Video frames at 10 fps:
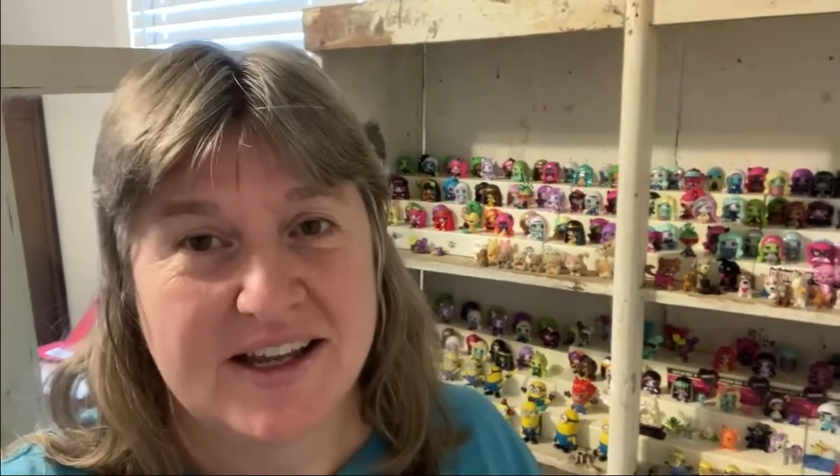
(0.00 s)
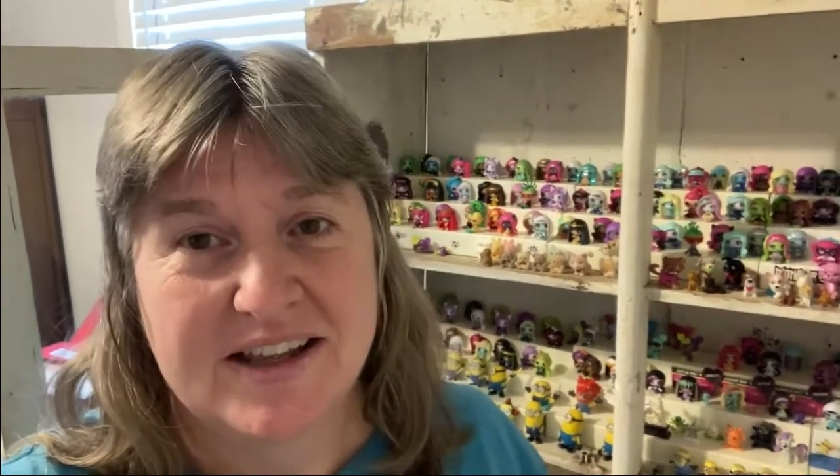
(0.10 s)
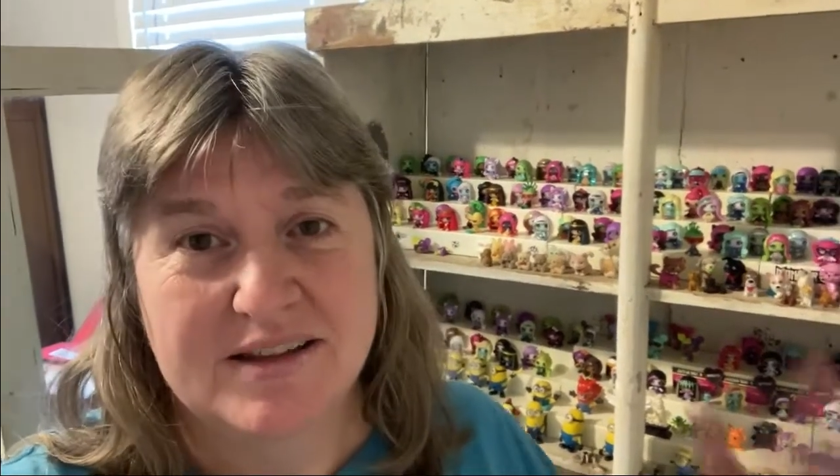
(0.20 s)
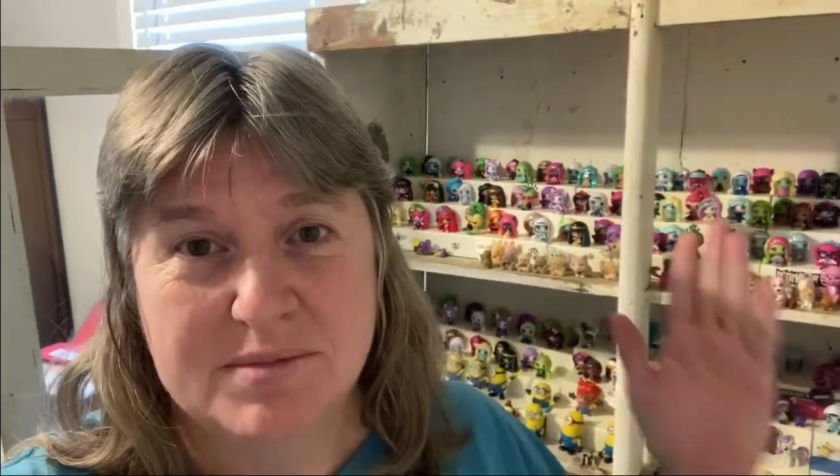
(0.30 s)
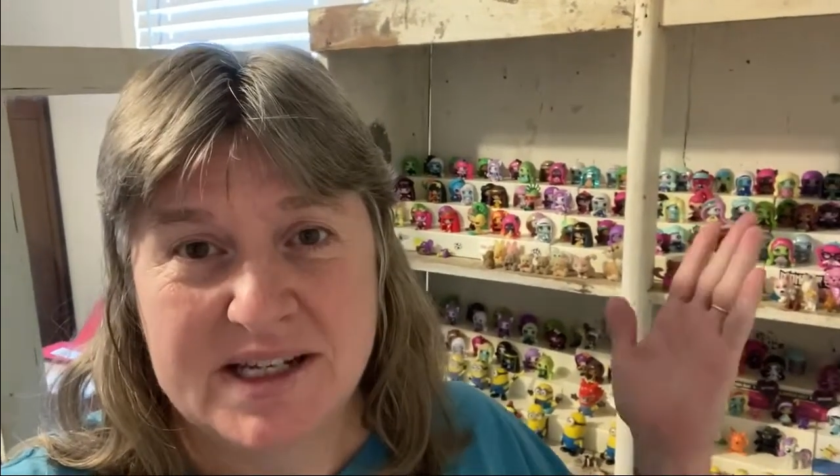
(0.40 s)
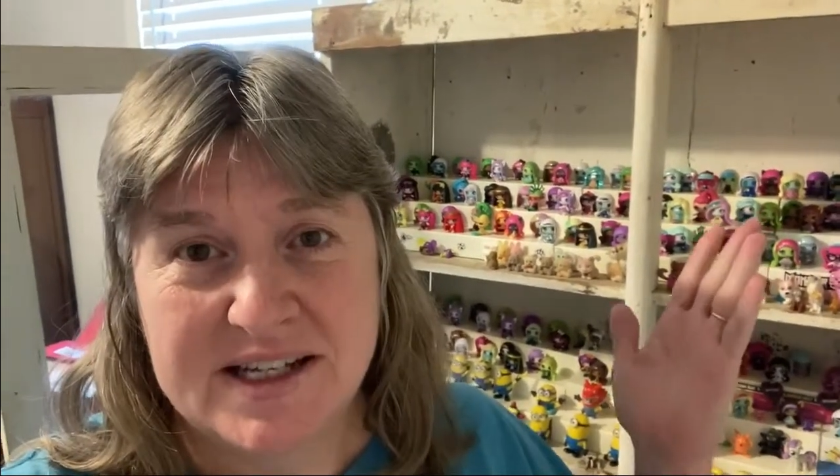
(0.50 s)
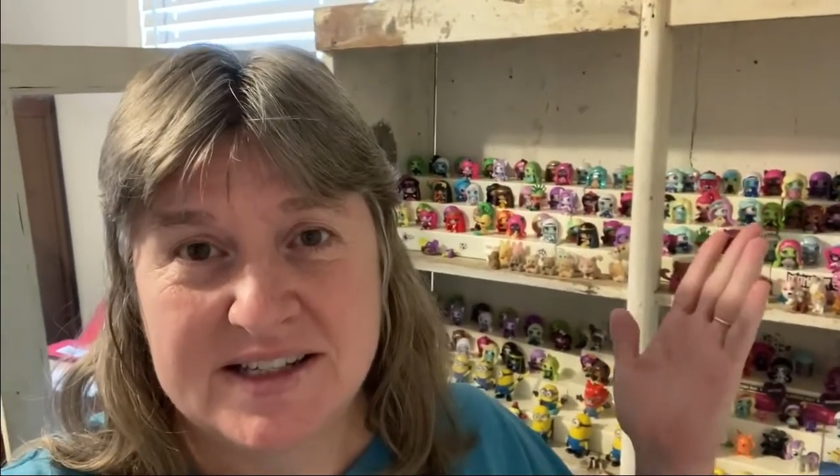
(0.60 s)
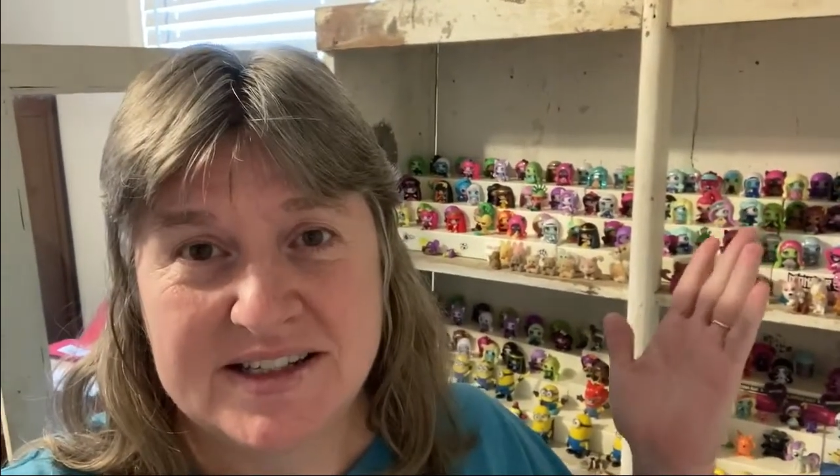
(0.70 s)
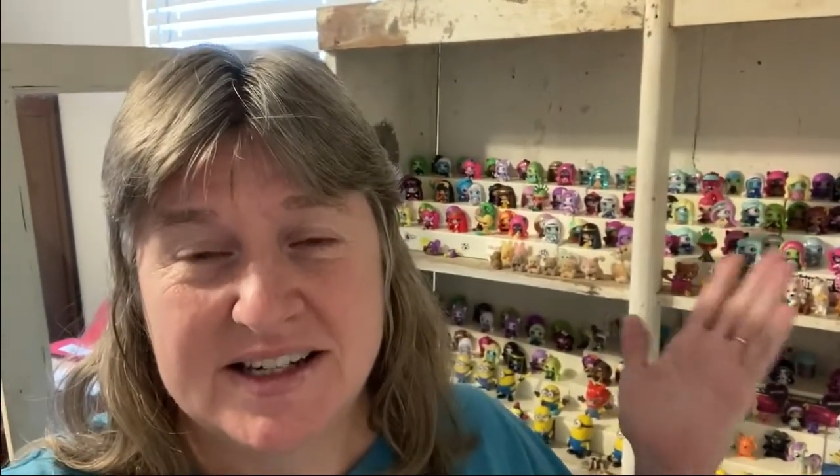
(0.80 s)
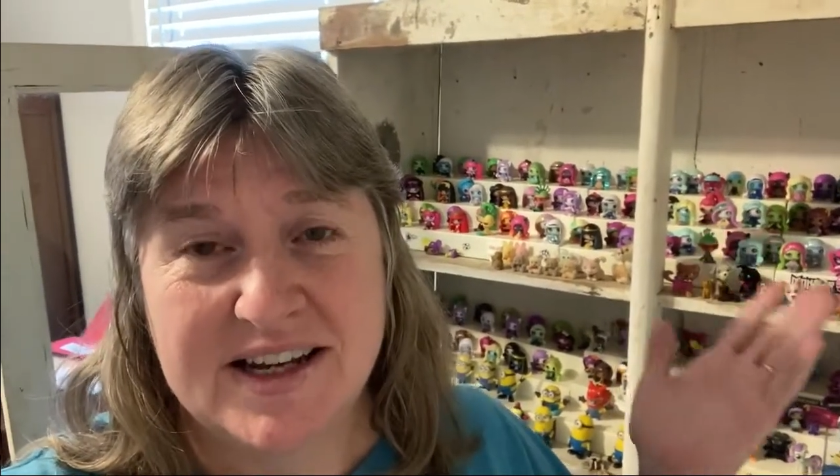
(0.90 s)
The
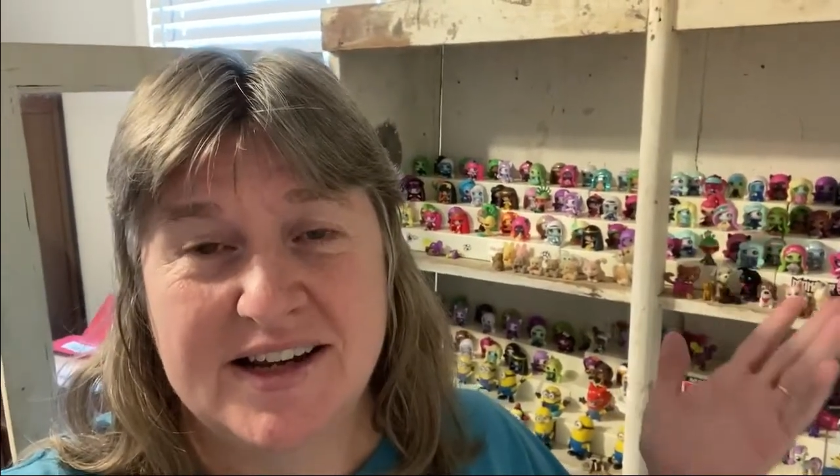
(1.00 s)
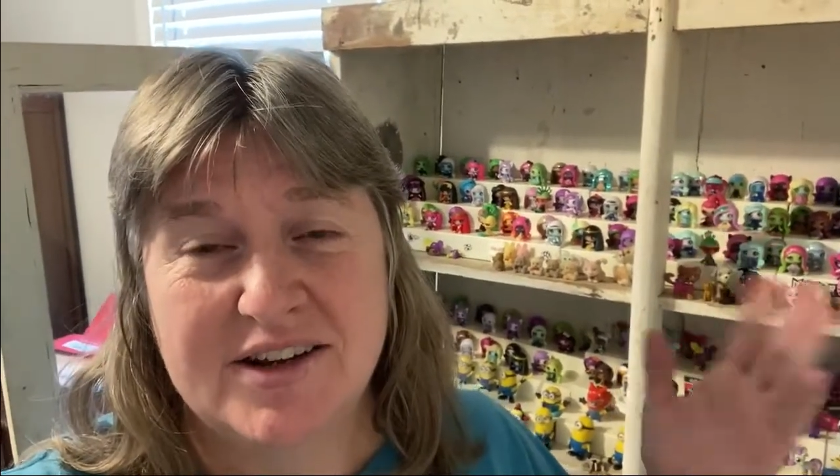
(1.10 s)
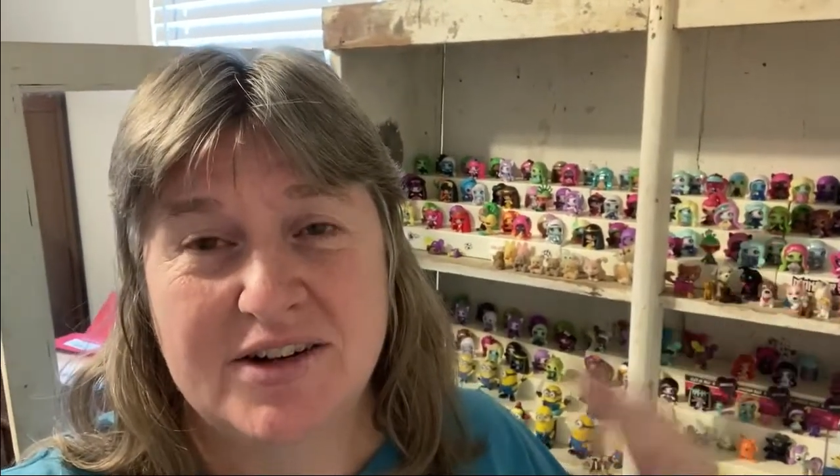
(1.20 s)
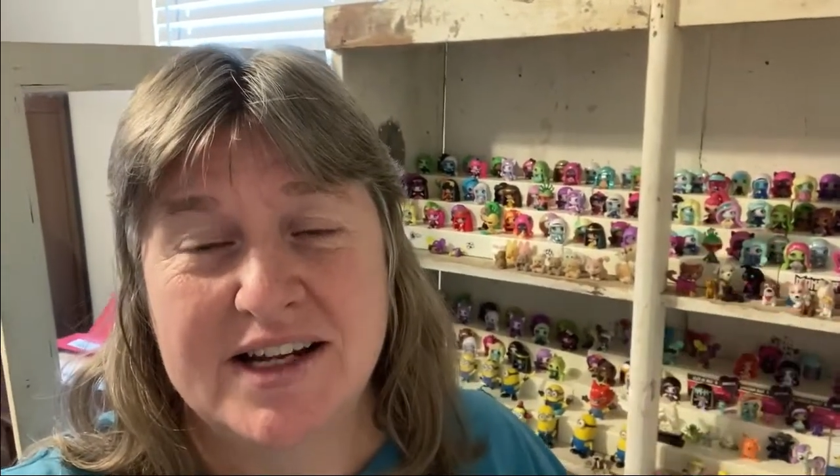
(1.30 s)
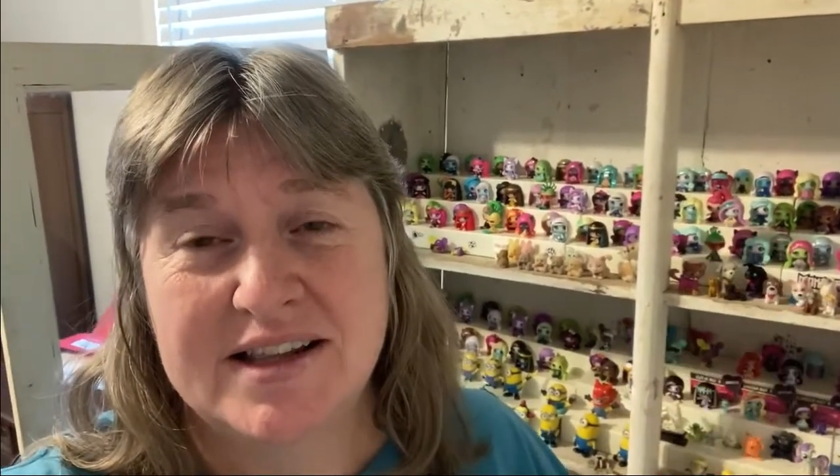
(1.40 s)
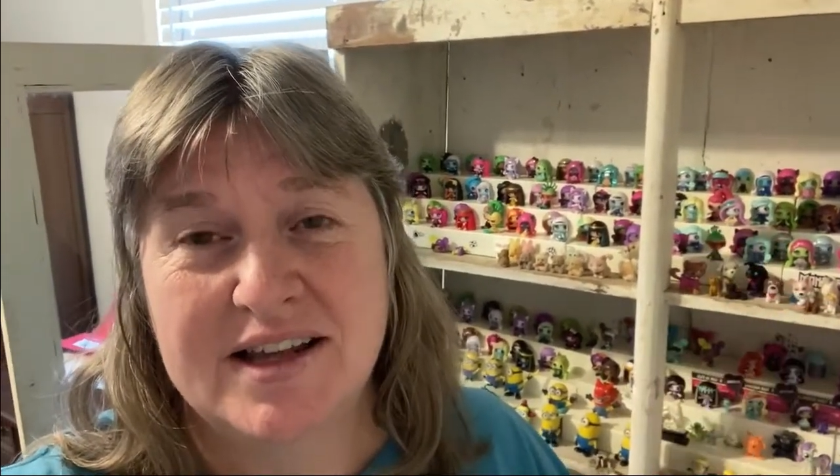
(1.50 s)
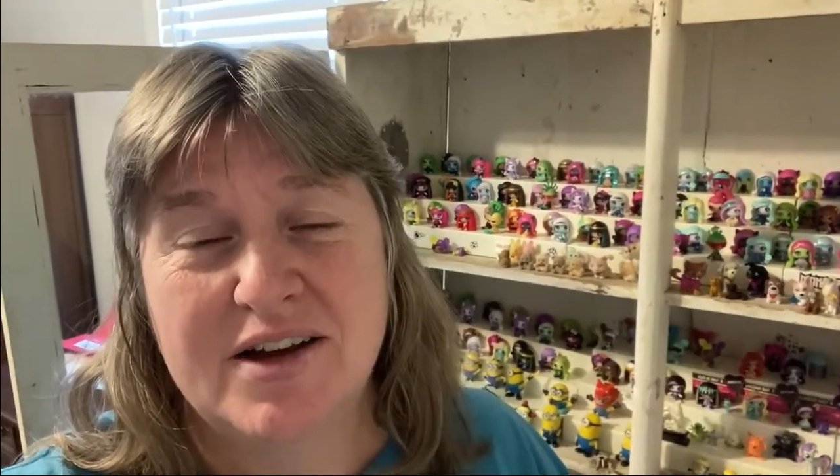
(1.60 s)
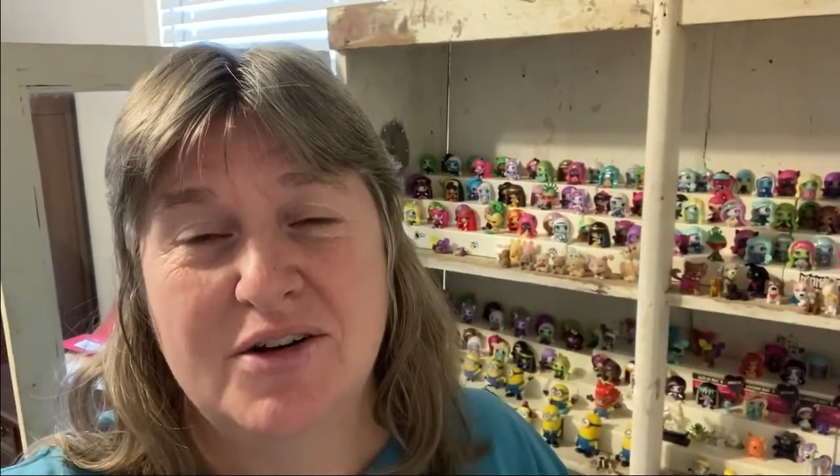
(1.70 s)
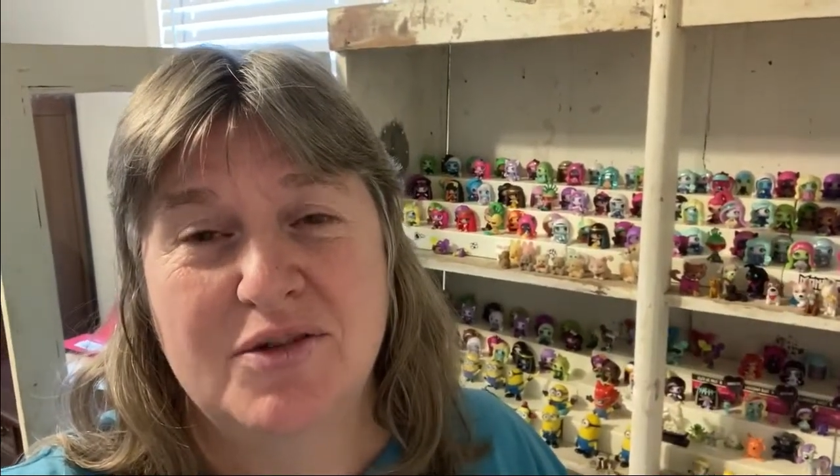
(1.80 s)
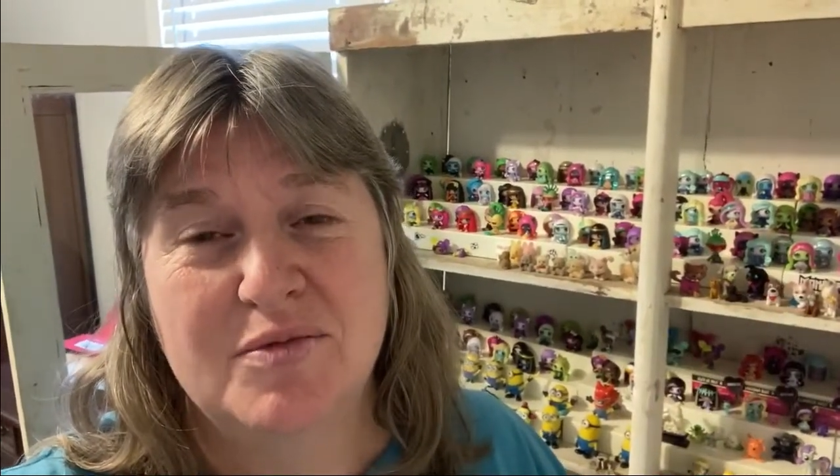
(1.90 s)
minis in here in the
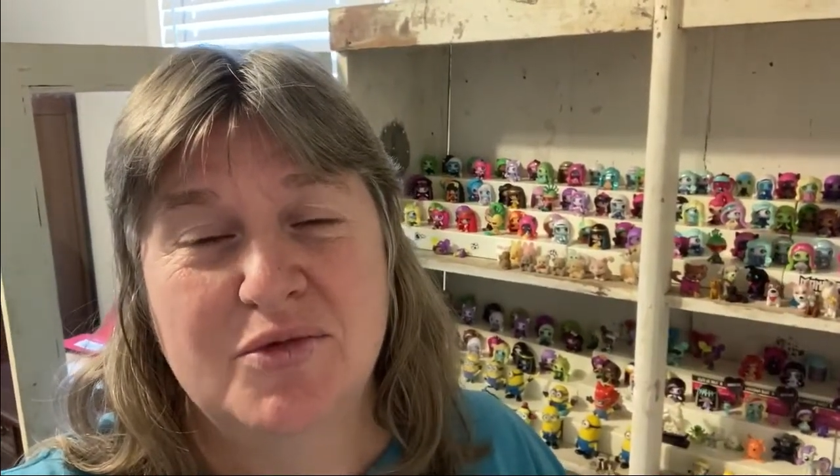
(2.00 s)
home